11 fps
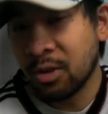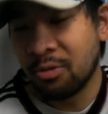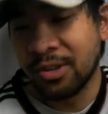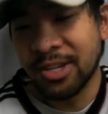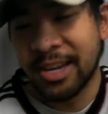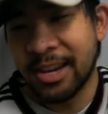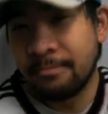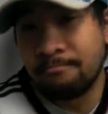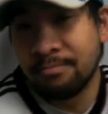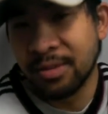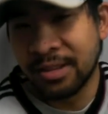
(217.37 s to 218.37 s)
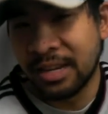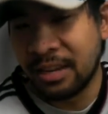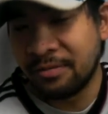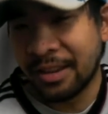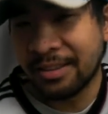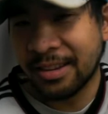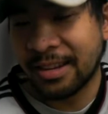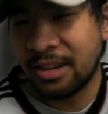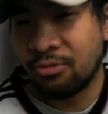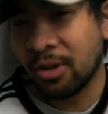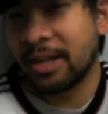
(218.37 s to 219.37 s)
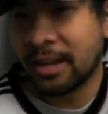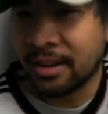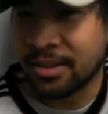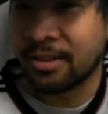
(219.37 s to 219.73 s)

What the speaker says: once again, the defense can equalize,